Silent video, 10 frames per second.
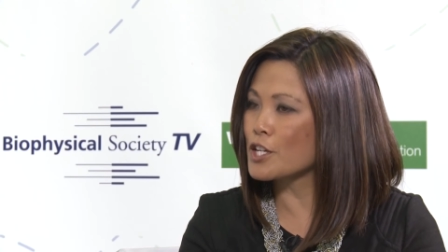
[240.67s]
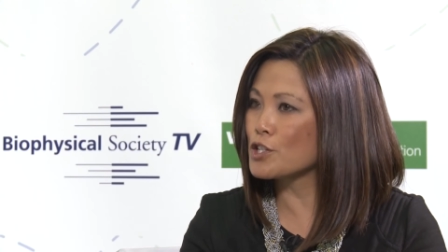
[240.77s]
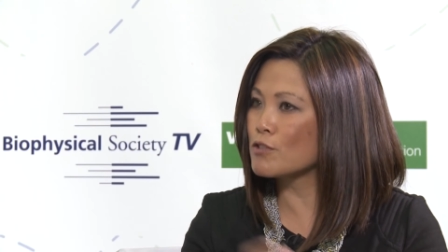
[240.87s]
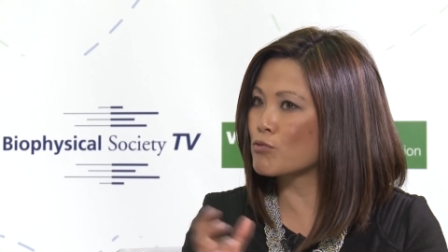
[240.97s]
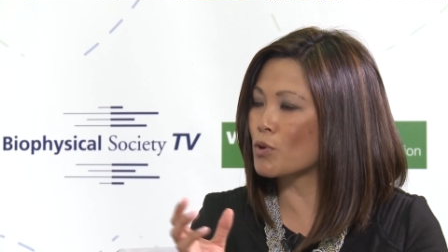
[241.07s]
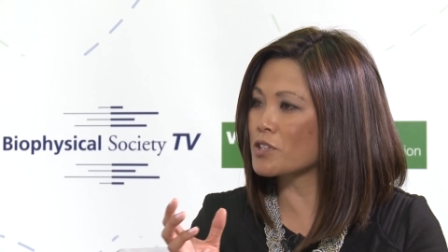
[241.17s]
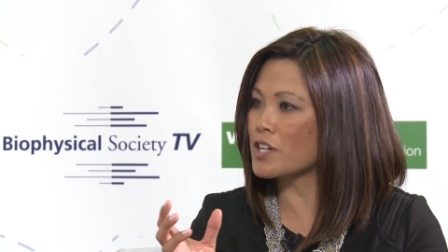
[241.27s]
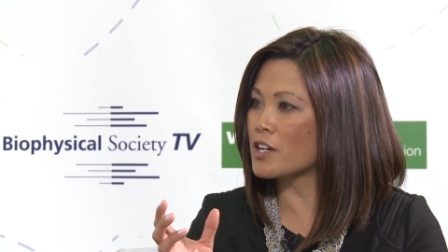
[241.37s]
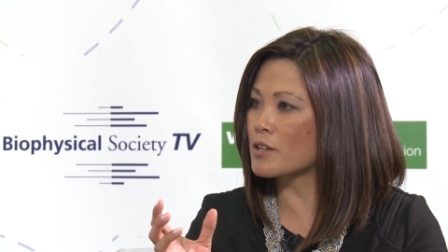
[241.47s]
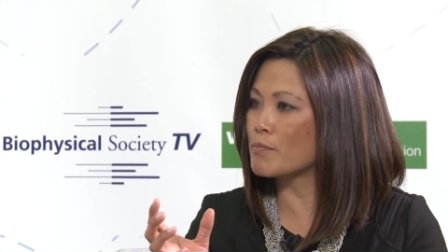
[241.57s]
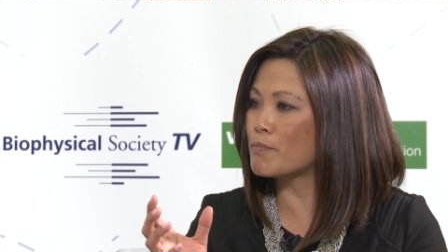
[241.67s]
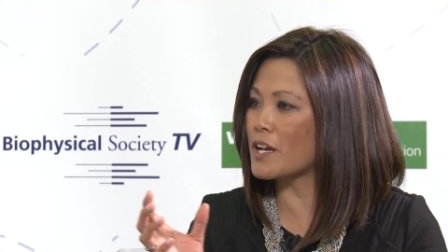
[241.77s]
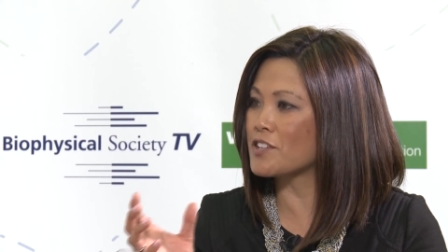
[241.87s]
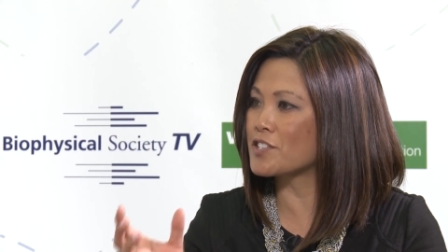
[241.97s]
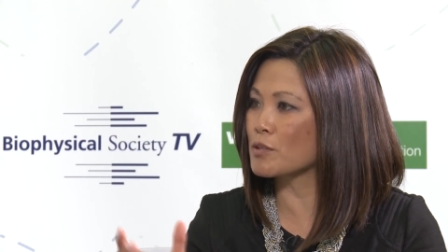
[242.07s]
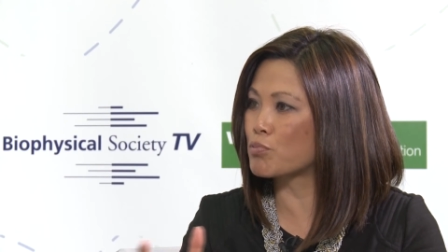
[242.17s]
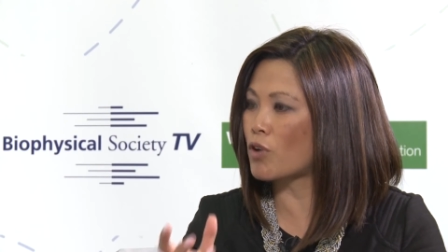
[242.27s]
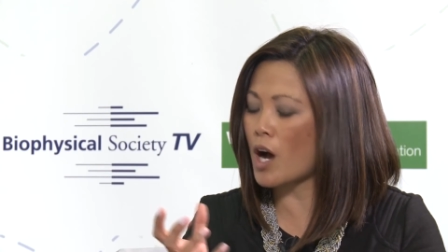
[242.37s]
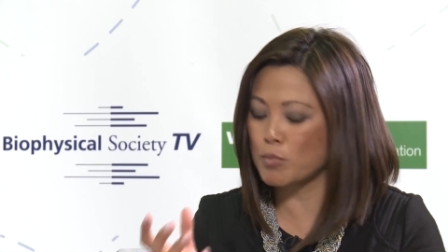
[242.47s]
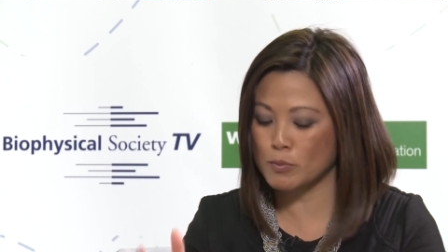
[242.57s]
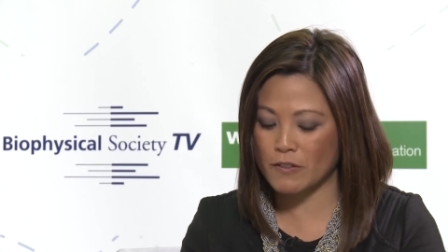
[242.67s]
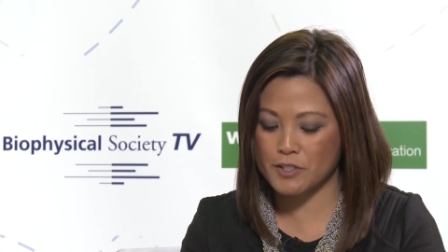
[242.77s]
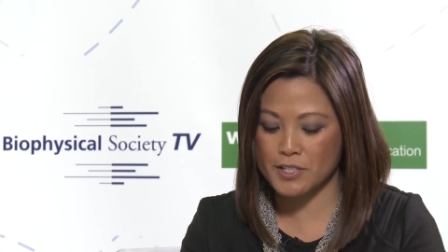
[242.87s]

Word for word: Now you've worked on a basic problem of